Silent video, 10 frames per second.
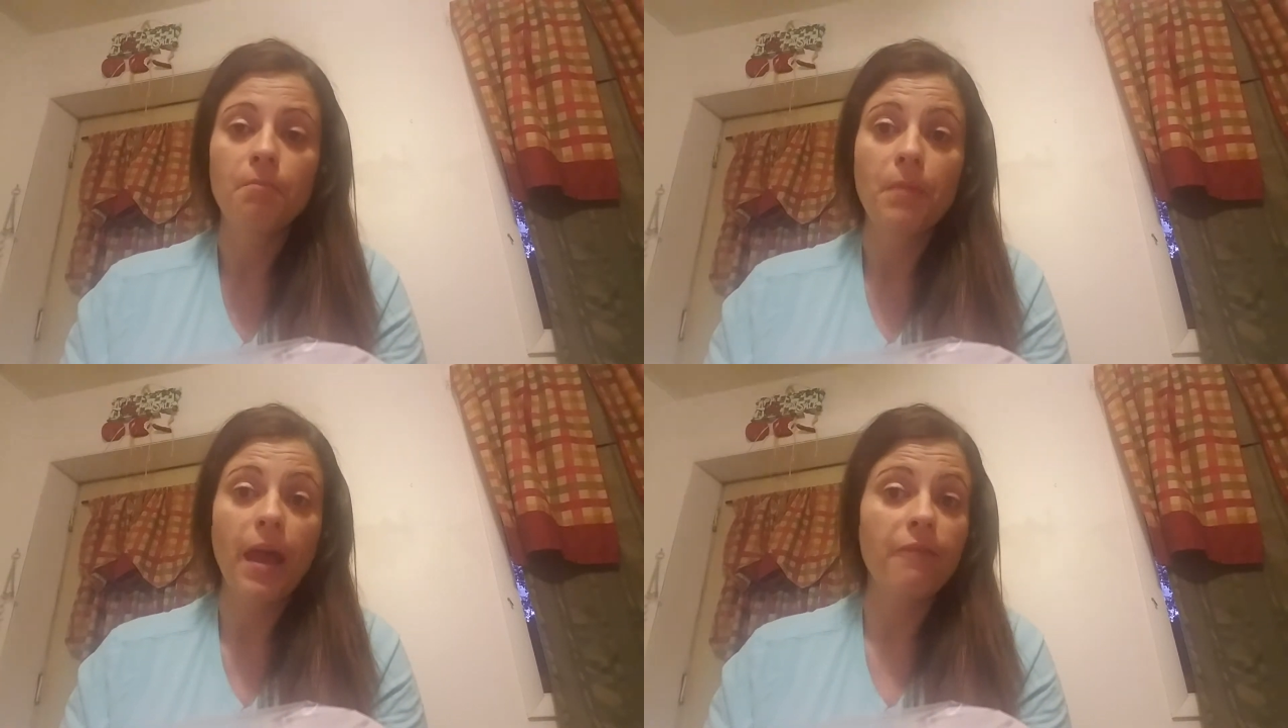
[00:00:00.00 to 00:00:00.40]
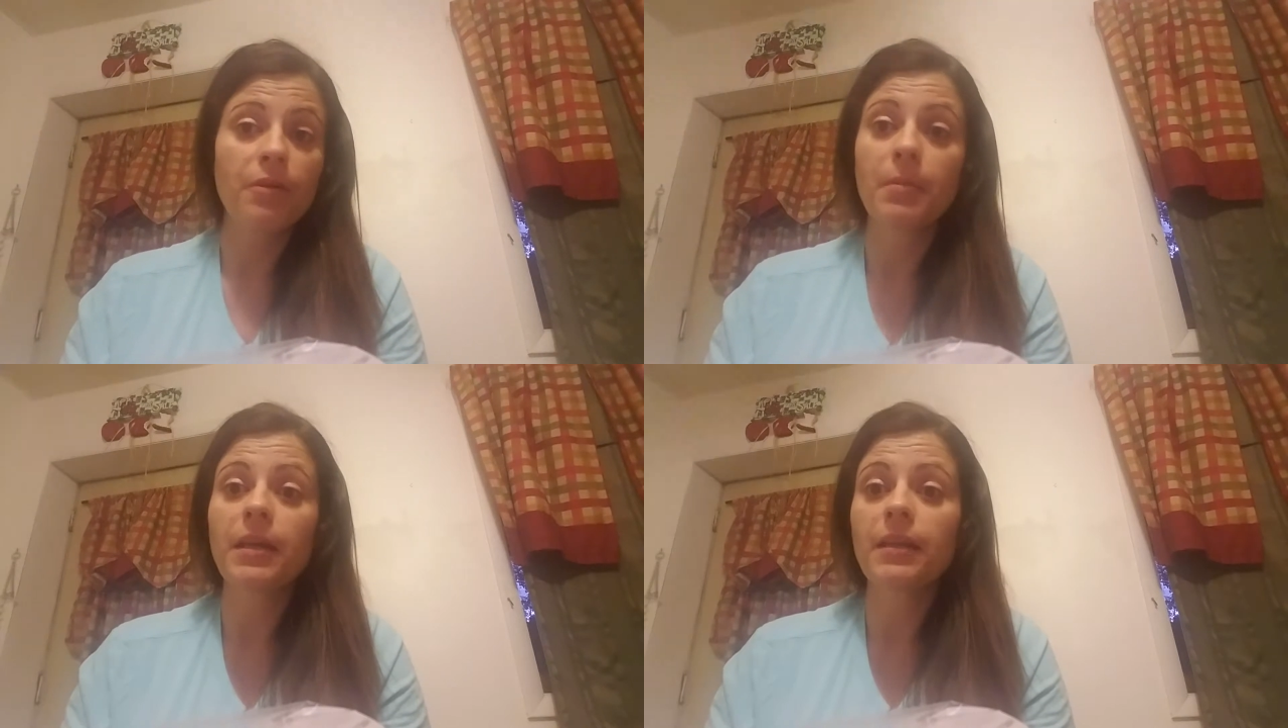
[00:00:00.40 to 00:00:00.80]

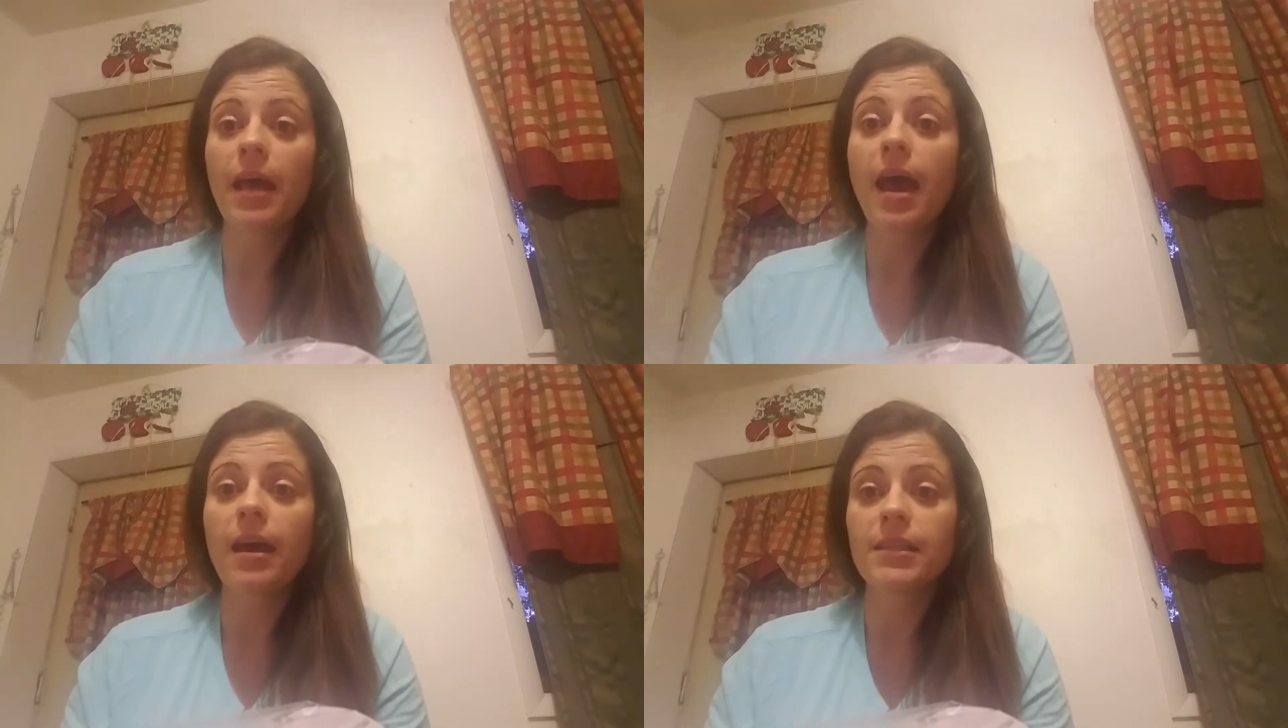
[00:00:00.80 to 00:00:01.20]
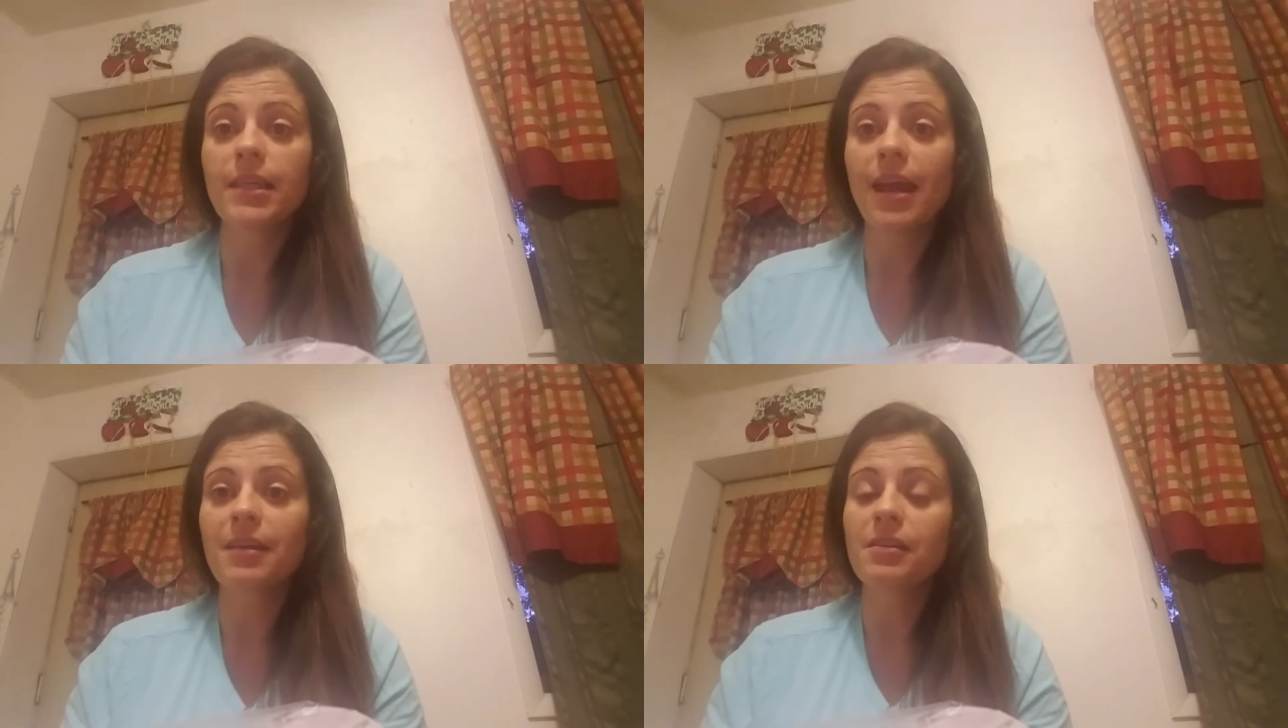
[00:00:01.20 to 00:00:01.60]
everybody that has it
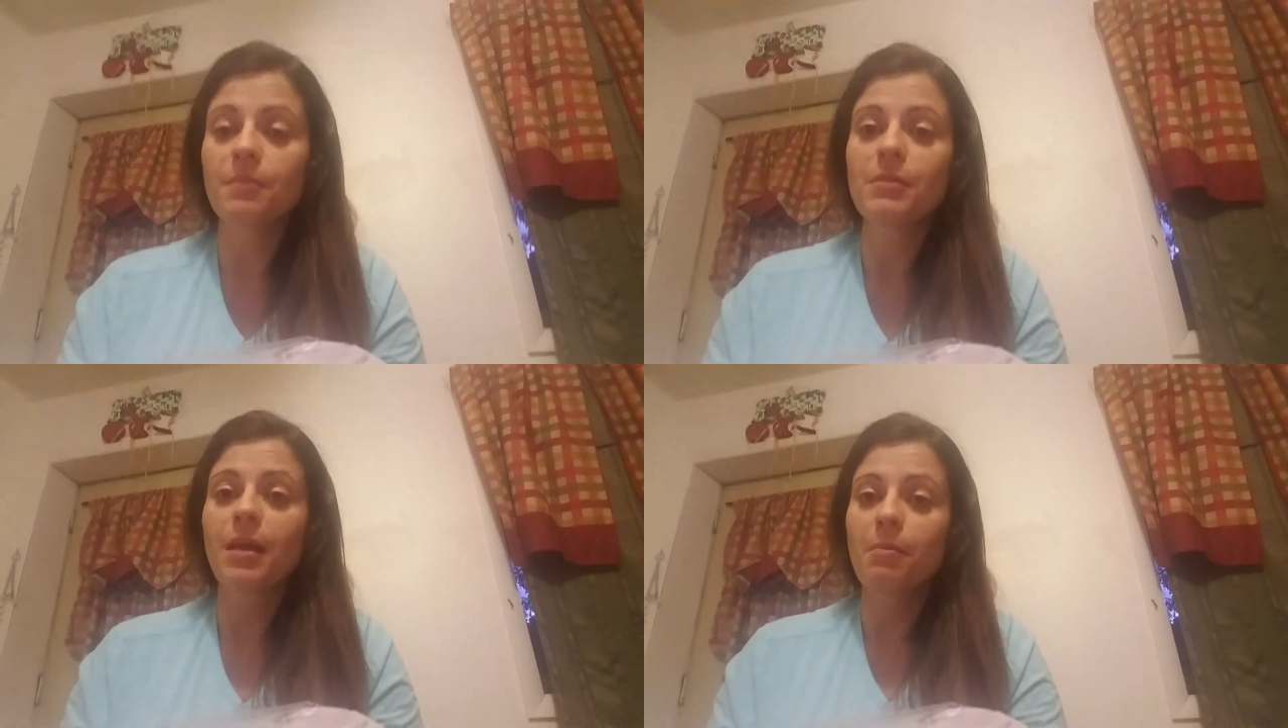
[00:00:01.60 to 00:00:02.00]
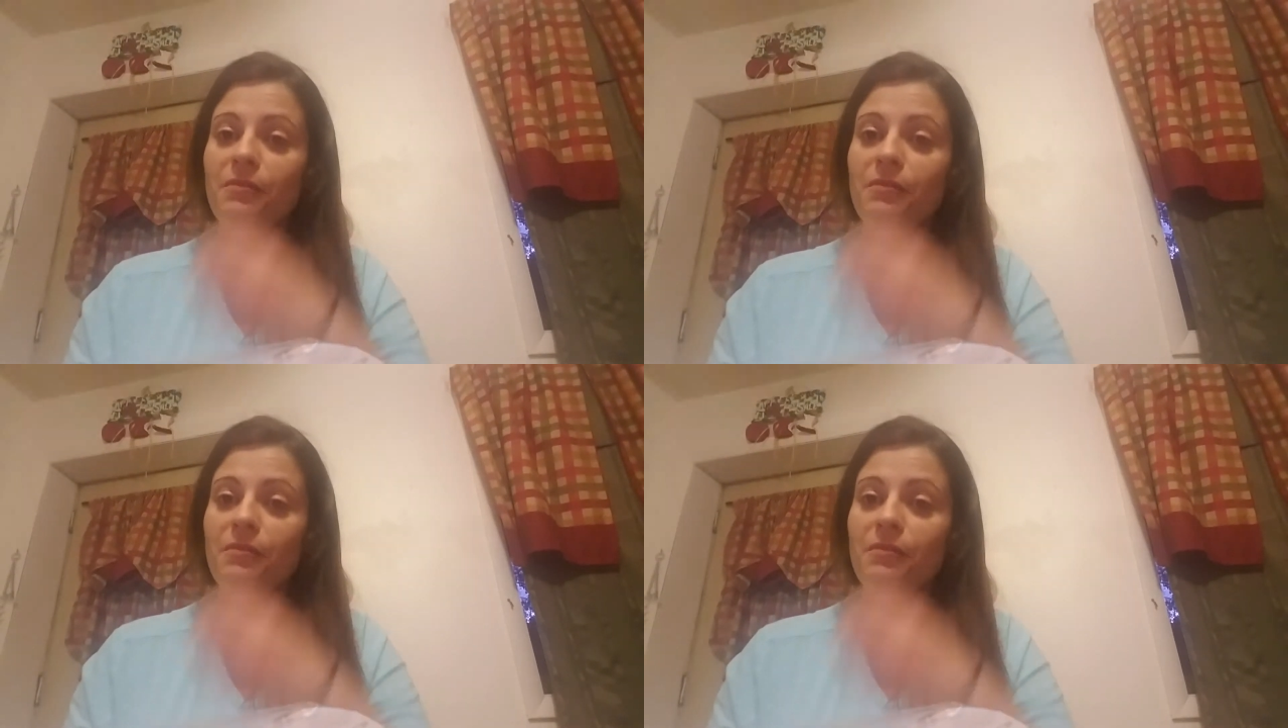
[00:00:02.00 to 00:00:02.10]
has some type of